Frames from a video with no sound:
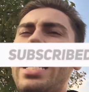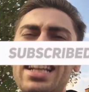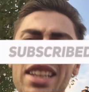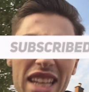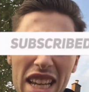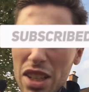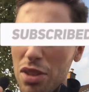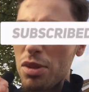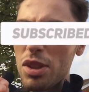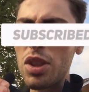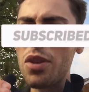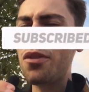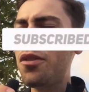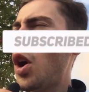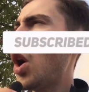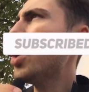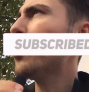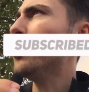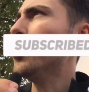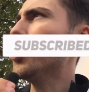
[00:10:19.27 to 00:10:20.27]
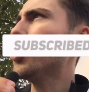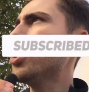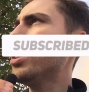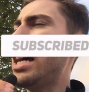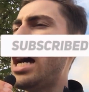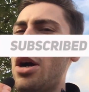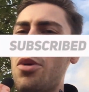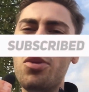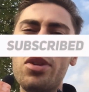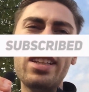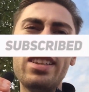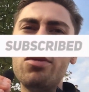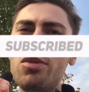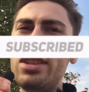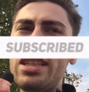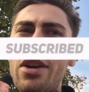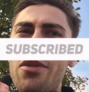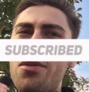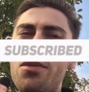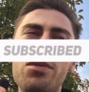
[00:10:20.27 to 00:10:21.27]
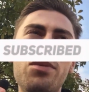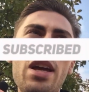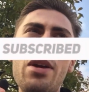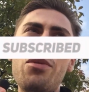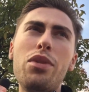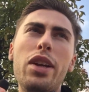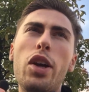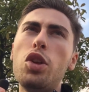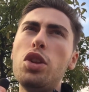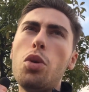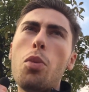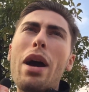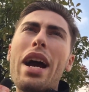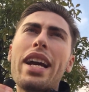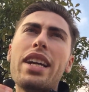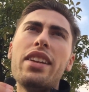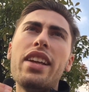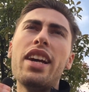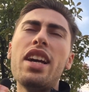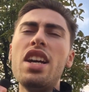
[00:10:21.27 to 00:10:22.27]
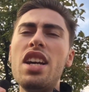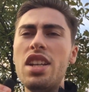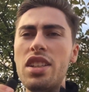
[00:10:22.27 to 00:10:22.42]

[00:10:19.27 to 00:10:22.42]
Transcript: get us to 500 now. We, we're def definitely on the way there.